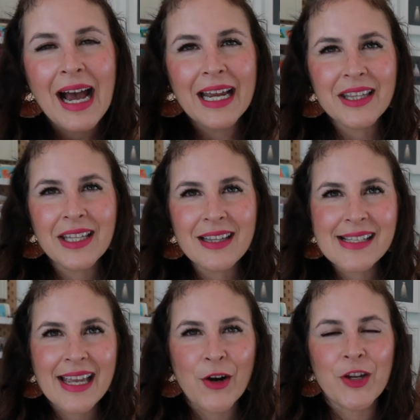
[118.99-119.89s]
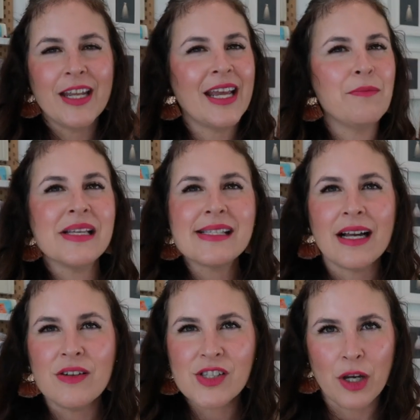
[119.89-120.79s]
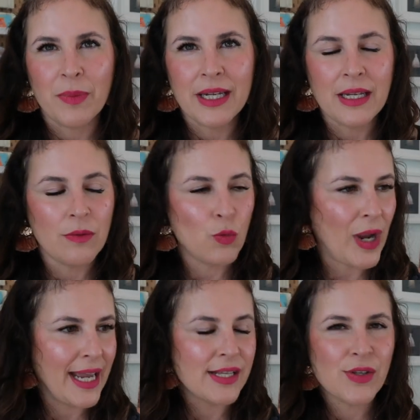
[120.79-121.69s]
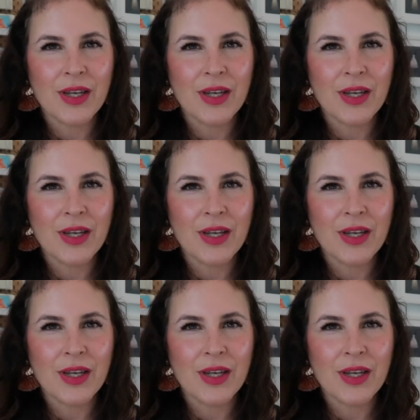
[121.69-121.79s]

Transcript: I think this cardigan can be styled so many ways.